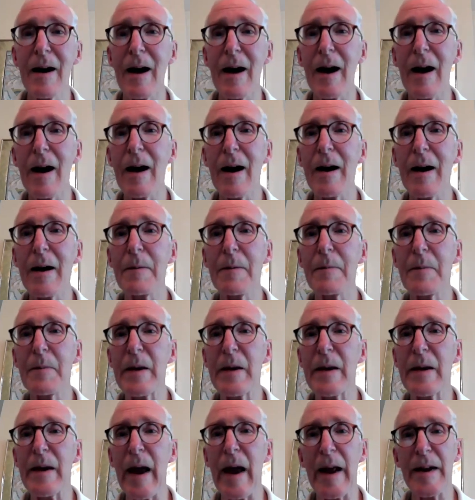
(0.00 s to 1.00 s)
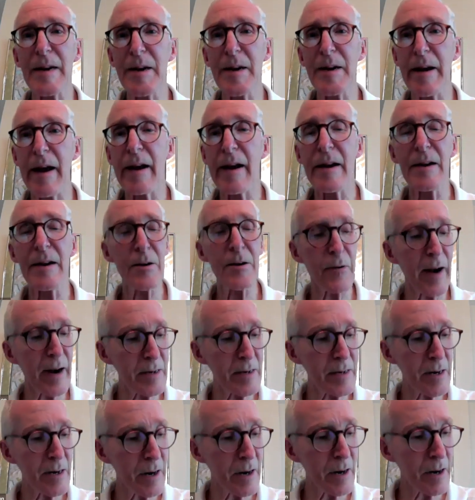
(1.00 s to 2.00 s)
I'm the HAA
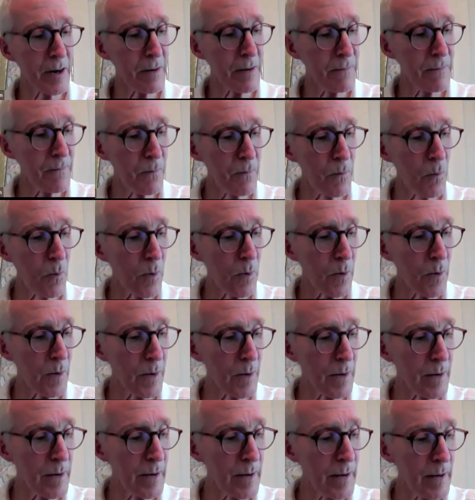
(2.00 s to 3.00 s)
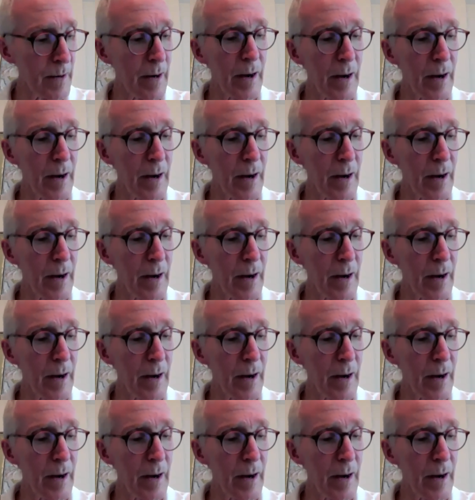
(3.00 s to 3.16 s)
Director for